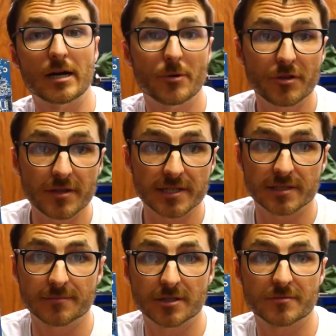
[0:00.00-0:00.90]
Now, both of
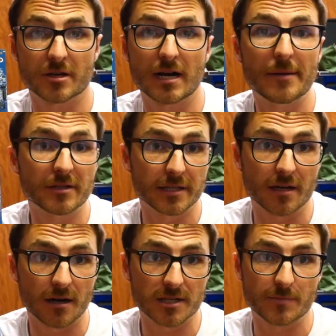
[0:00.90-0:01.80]
these symptoms are commonly
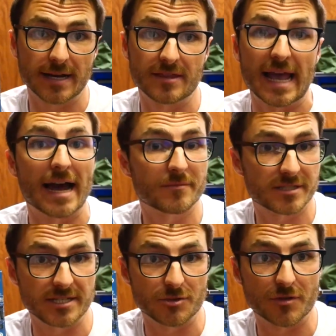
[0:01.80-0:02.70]
caused by the Atom
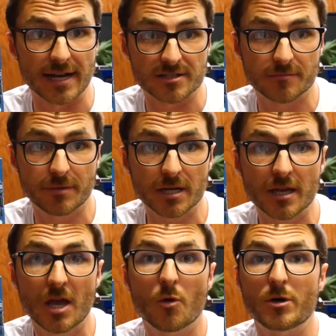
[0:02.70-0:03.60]
C2000
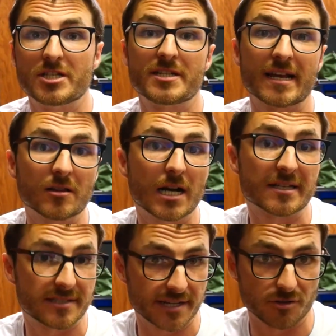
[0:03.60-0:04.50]
bug, which is a
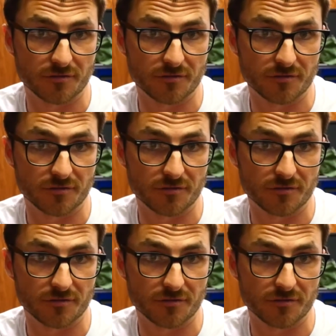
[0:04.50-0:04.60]
clock signal